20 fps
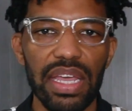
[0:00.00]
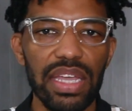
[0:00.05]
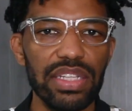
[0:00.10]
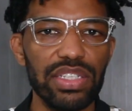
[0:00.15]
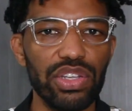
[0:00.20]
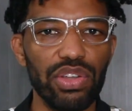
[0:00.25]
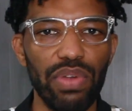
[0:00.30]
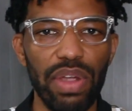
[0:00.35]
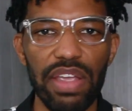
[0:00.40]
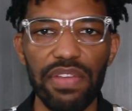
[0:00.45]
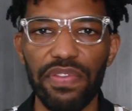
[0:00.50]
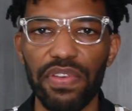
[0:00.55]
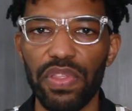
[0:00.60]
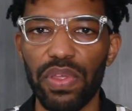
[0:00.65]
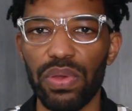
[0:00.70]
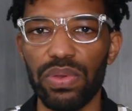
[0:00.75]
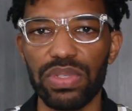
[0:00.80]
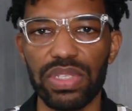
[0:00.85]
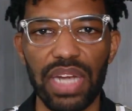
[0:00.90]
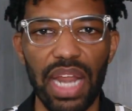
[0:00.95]
It's great for
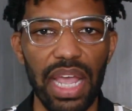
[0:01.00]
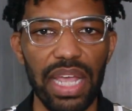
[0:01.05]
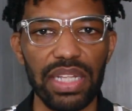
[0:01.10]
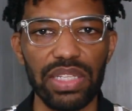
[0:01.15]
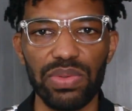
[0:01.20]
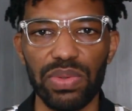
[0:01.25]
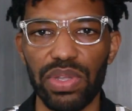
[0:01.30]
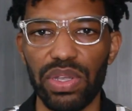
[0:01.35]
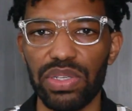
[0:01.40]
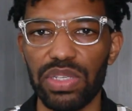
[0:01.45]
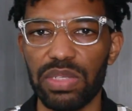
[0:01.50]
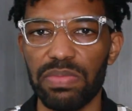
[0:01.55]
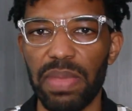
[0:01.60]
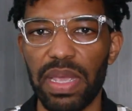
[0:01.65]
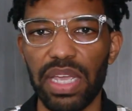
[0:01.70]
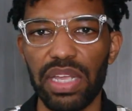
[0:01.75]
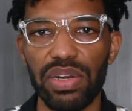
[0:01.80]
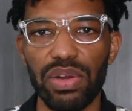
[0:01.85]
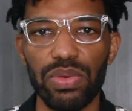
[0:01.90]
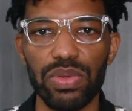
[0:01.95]
those nights when you're just
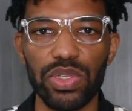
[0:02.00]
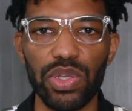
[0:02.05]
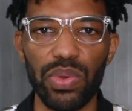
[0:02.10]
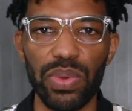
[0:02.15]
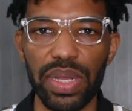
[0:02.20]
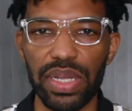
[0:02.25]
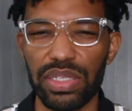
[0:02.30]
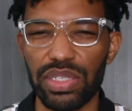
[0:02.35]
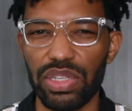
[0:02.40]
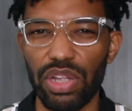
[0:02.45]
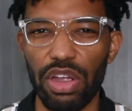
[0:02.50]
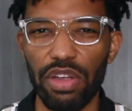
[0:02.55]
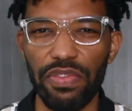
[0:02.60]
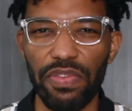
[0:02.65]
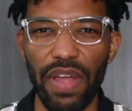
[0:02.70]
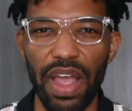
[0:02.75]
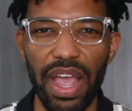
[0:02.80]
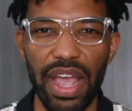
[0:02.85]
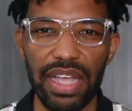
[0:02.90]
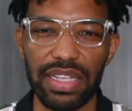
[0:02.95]
making those quick stir
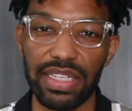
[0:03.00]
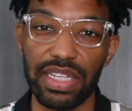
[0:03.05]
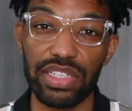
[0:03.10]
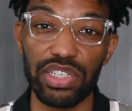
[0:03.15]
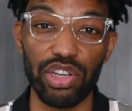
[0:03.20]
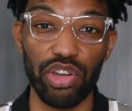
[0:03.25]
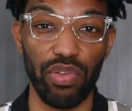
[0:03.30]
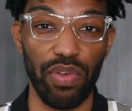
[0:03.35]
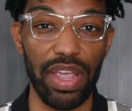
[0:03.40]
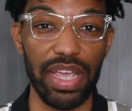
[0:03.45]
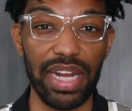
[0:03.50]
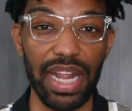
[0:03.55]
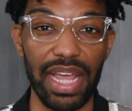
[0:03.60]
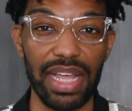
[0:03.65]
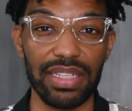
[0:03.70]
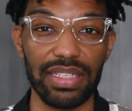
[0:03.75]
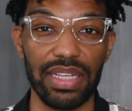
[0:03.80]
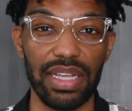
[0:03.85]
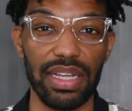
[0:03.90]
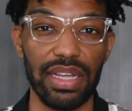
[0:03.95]
fries. It's great
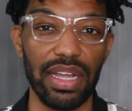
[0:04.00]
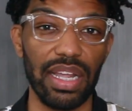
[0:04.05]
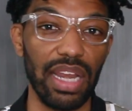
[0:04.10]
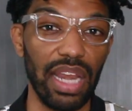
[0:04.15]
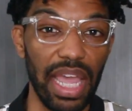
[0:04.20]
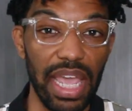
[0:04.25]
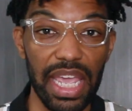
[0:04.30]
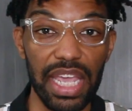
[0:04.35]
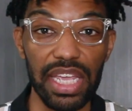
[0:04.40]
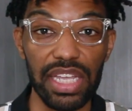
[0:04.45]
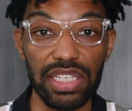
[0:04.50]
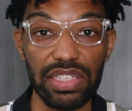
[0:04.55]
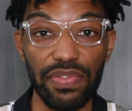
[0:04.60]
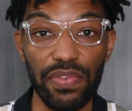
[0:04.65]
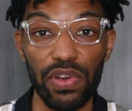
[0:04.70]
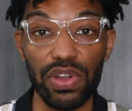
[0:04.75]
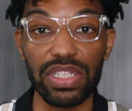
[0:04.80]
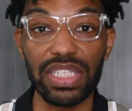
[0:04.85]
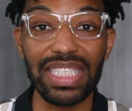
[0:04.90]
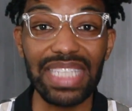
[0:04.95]
as a glaze
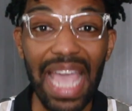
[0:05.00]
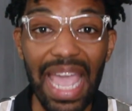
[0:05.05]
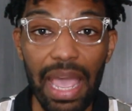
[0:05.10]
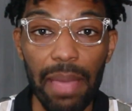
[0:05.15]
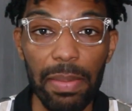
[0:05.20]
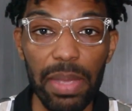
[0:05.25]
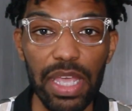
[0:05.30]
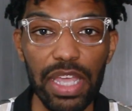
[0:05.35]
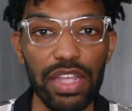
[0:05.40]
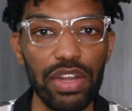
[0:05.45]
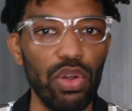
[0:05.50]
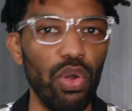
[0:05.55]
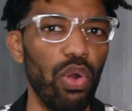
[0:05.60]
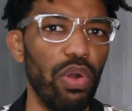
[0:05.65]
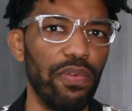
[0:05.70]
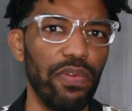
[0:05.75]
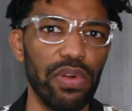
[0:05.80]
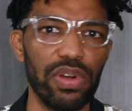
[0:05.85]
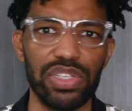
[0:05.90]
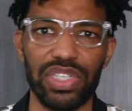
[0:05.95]
for salmon
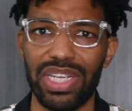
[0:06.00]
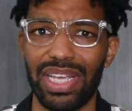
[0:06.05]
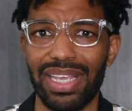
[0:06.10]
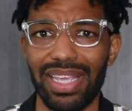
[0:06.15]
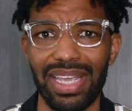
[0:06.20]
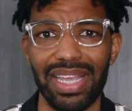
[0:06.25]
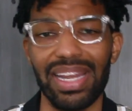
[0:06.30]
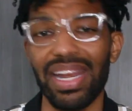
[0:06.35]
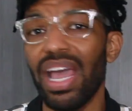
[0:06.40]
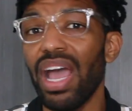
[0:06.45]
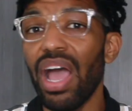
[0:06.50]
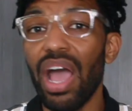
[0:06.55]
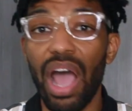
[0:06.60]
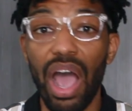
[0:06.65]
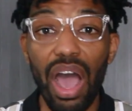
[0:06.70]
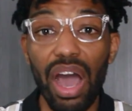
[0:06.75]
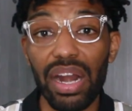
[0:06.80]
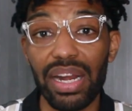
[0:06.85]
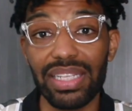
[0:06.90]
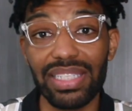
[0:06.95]
or for chicken.
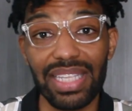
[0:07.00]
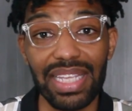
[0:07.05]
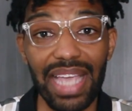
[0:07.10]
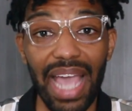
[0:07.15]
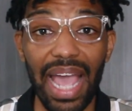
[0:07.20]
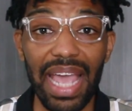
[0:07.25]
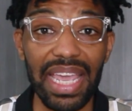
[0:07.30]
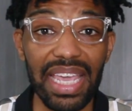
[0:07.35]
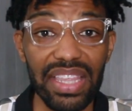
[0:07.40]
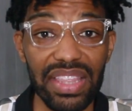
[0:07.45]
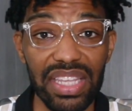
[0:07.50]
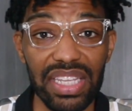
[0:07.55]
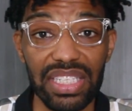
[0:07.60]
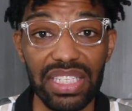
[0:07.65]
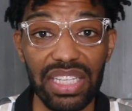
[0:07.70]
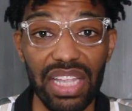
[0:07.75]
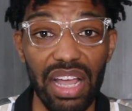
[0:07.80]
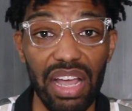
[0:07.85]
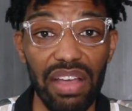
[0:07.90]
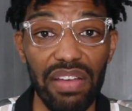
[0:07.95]
Honestly, I eat
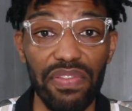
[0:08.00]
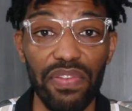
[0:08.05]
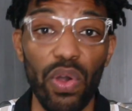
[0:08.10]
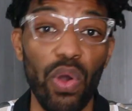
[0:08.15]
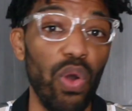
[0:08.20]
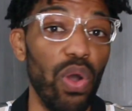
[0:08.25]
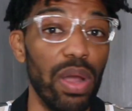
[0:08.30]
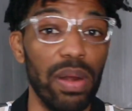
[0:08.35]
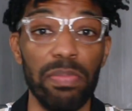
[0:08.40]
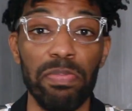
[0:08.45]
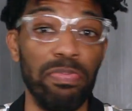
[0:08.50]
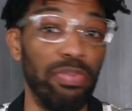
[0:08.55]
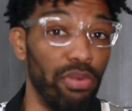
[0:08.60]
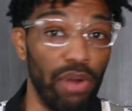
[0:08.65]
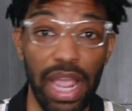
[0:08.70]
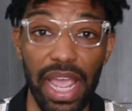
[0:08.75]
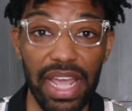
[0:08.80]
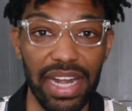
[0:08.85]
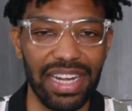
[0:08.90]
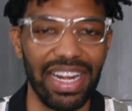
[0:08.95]
this stuff on
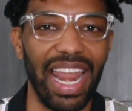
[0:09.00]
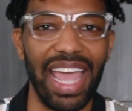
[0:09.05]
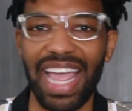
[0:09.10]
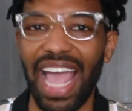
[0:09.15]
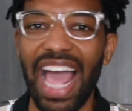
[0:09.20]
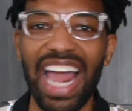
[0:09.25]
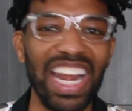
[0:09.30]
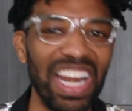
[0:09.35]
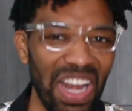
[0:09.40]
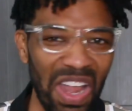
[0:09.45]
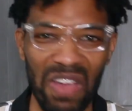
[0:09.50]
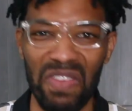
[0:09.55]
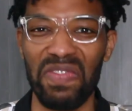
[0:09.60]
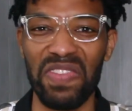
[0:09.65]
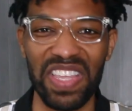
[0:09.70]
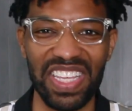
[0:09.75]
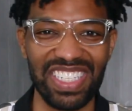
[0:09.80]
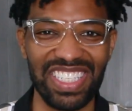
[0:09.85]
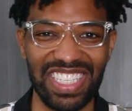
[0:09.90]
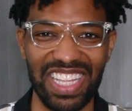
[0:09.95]
bread. I
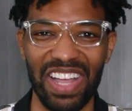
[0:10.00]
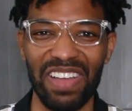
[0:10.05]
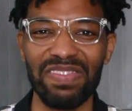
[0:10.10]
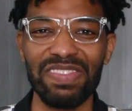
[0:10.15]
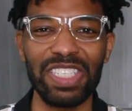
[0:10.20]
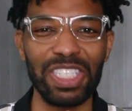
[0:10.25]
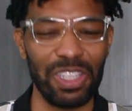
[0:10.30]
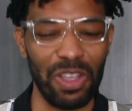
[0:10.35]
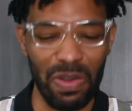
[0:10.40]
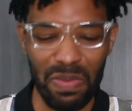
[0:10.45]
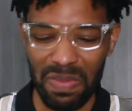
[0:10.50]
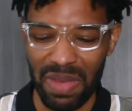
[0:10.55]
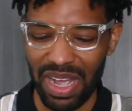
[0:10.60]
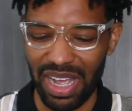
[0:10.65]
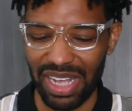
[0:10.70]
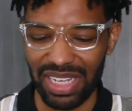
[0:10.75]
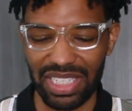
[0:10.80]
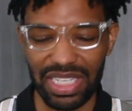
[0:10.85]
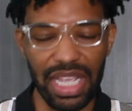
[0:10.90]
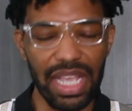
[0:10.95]
love this stuff so
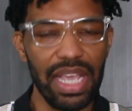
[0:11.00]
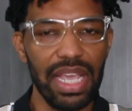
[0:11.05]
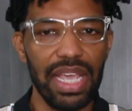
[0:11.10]
much.